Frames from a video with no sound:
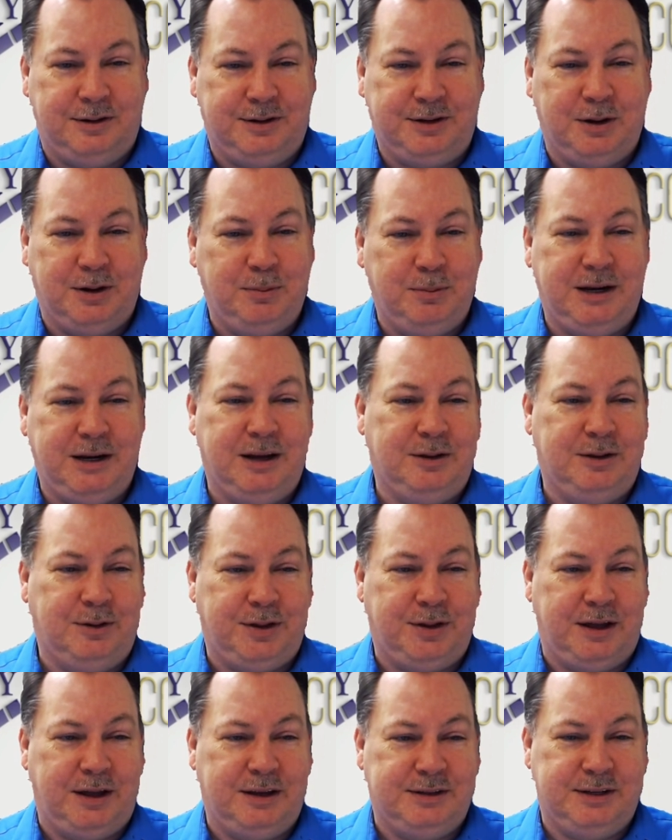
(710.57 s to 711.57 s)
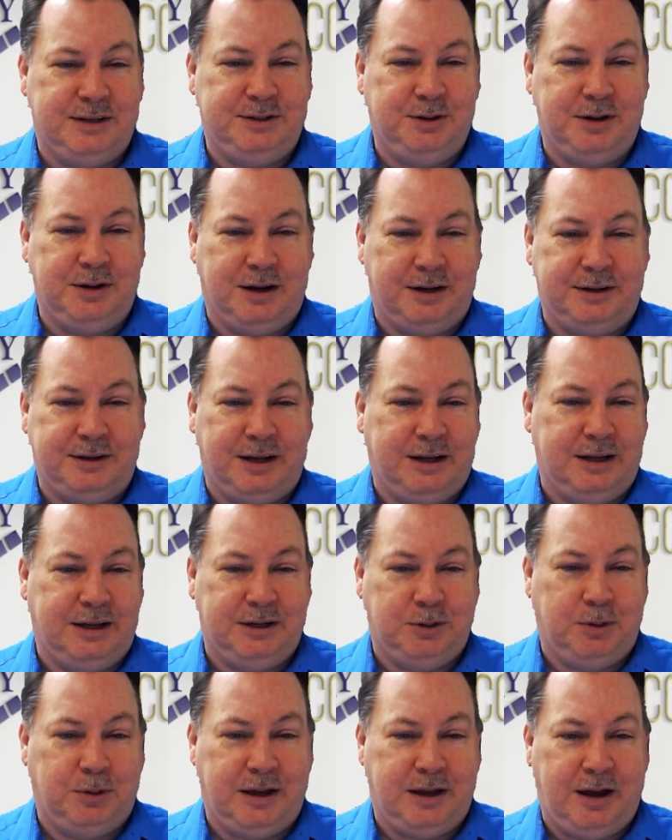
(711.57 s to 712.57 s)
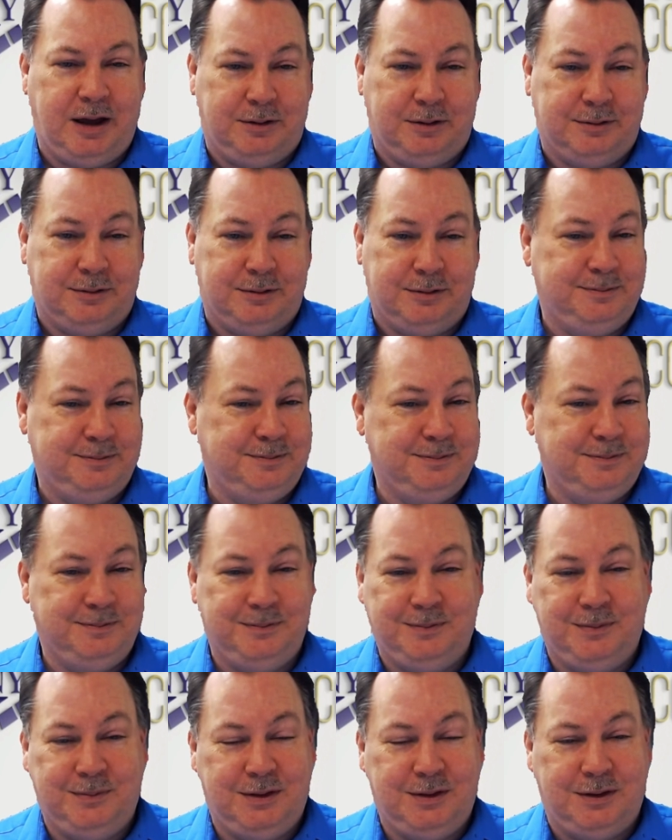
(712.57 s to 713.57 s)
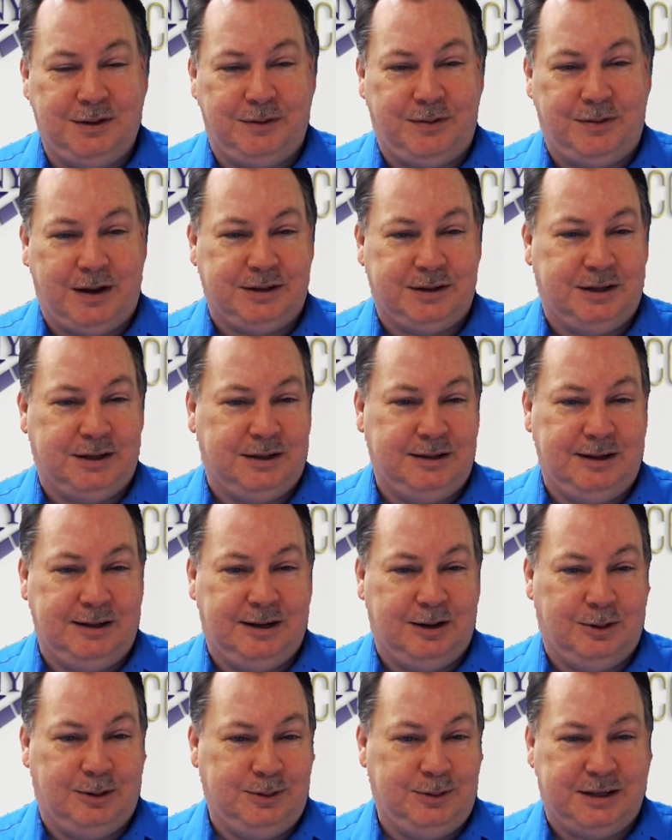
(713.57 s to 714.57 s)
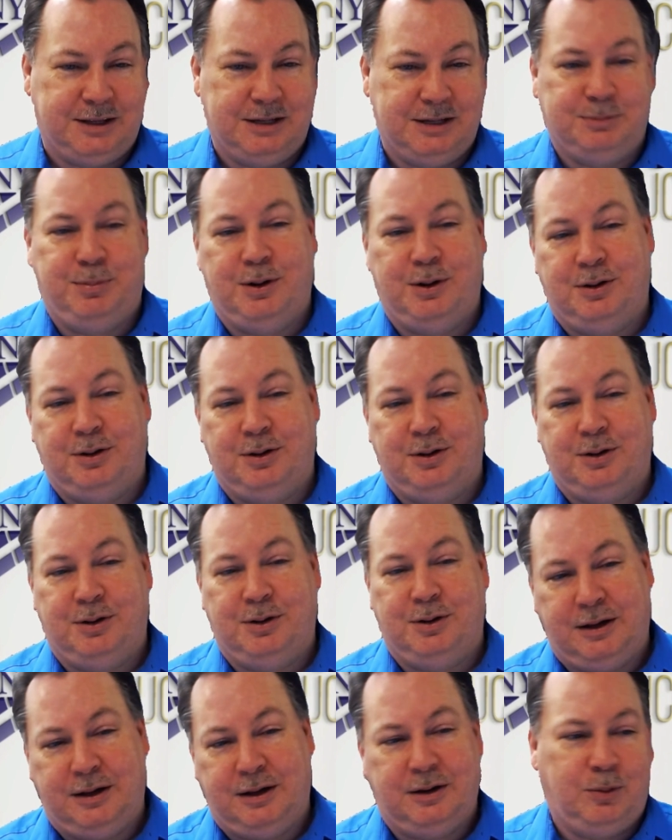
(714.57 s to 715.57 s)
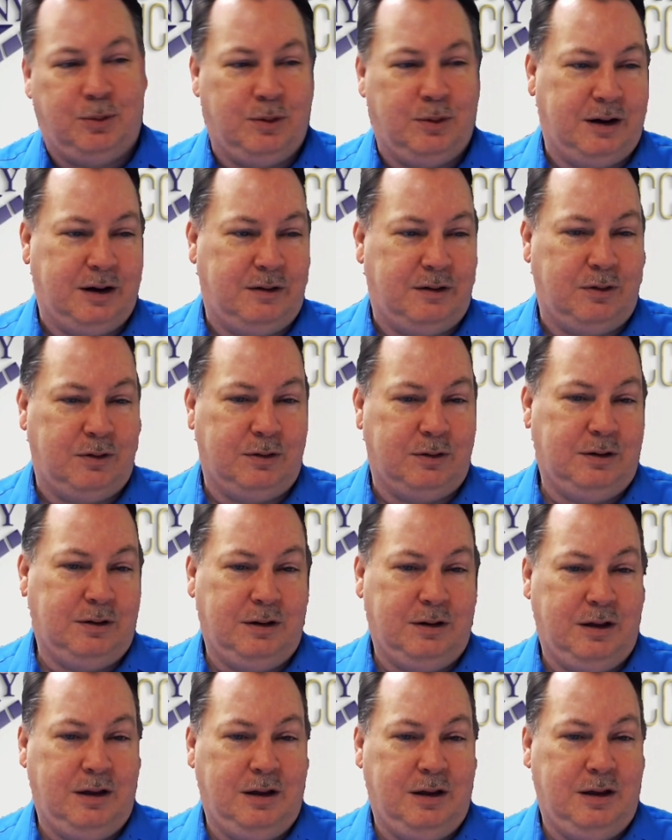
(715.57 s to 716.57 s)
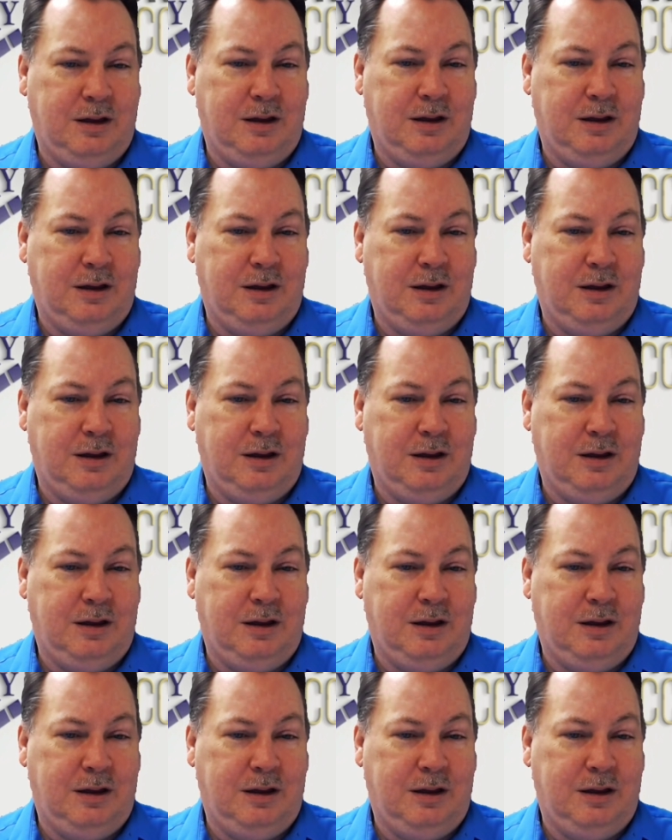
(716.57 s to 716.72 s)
there's so many other things that you got to take into account, and the fact that you got these bills coming in or whatever.